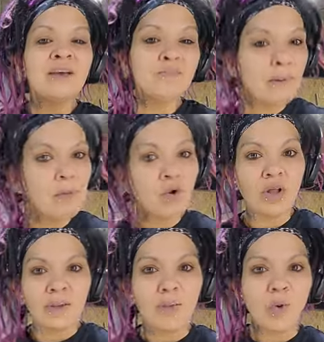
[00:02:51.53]
people call
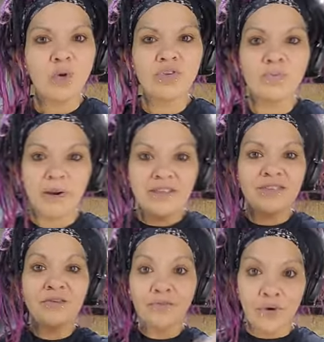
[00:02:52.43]
it molds, but it's
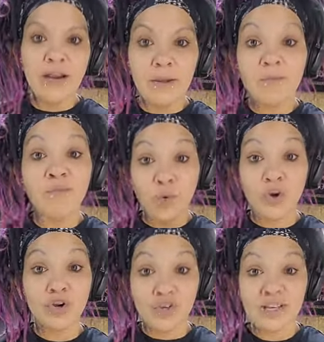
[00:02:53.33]
the frame for
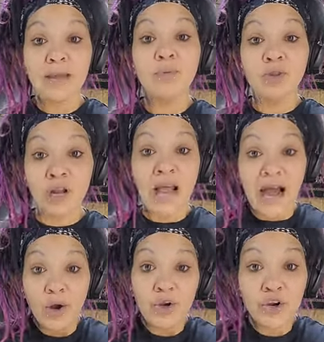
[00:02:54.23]
your table on
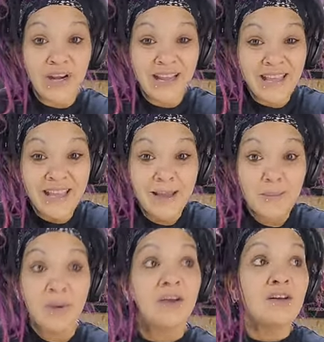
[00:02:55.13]
how you're going to
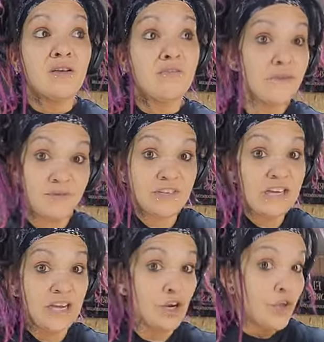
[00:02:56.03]
keep
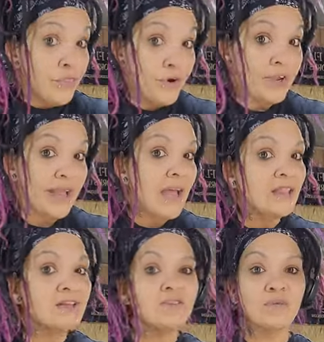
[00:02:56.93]
fifteen or thirty
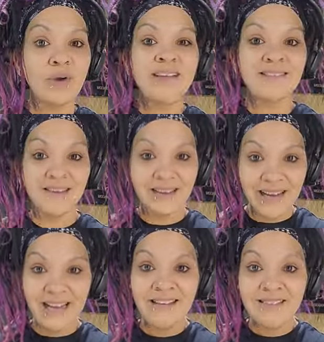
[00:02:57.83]
gallons of resin
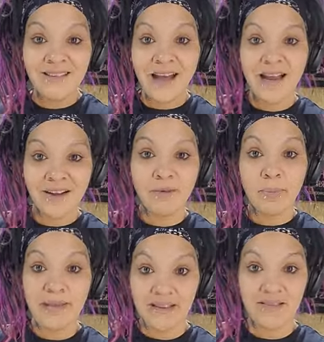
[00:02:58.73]
inside of a
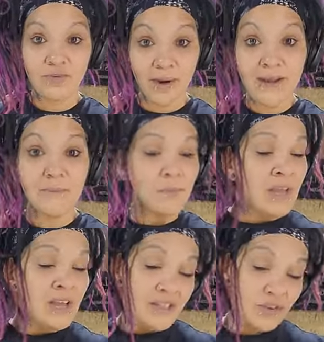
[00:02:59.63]
piece, right?
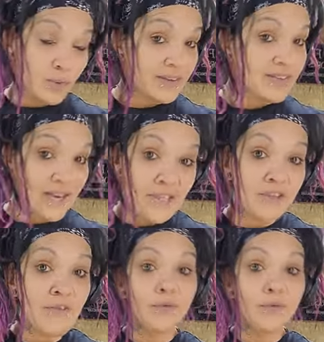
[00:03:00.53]
This works anything